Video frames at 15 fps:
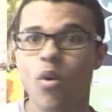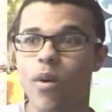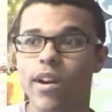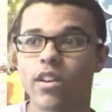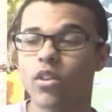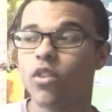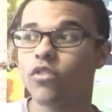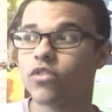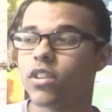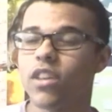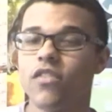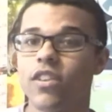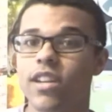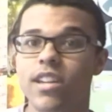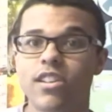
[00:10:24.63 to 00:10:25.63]
oh, I'd love to
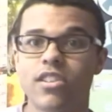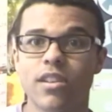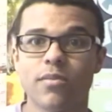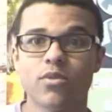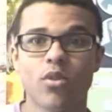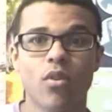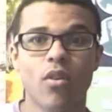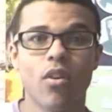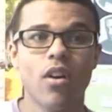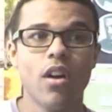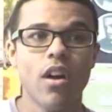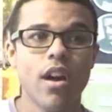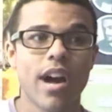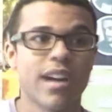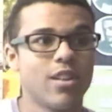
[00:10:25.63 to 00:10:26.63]
live in Egypt, or
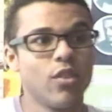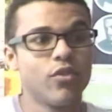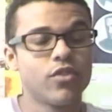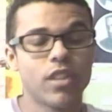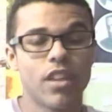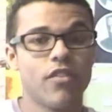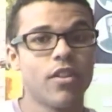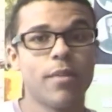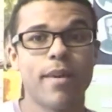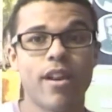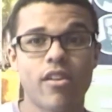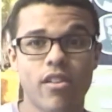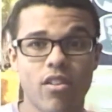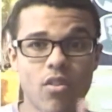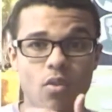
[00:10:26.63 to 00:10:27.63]
I'd love to live in
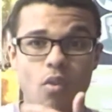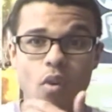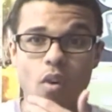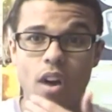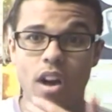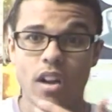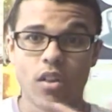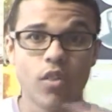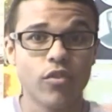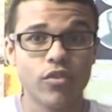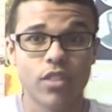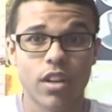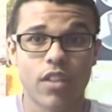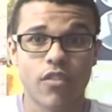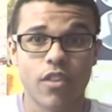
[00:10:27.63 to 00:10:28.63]
America, or I'd
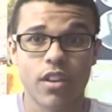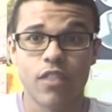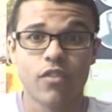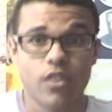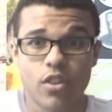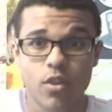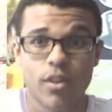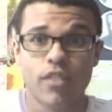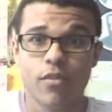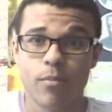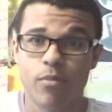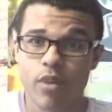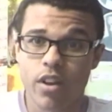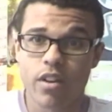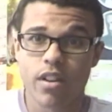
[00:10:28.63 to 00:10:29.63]
love to live in, if you don't live
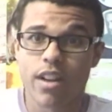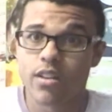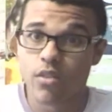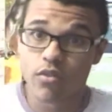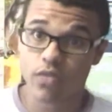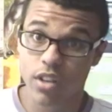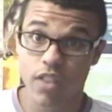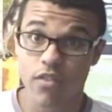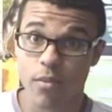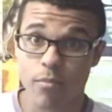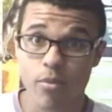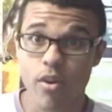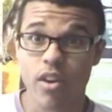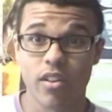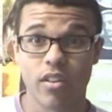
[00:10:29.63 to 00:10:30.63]
in Britain, I'd love to live
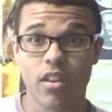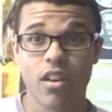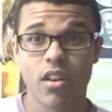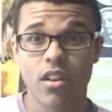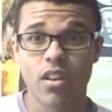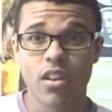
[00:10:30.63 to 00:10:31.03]
in Britain.